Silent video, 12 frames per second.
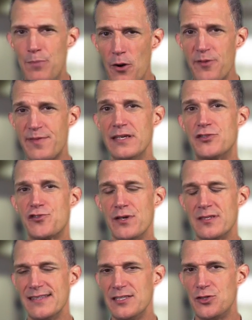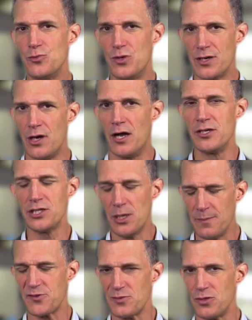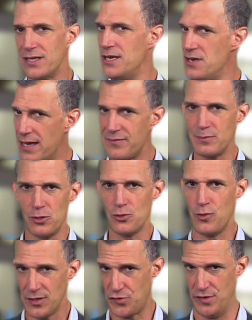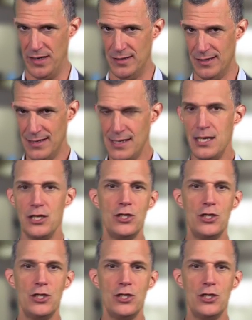Both these trends lead to one uncomfortable, inevitable question.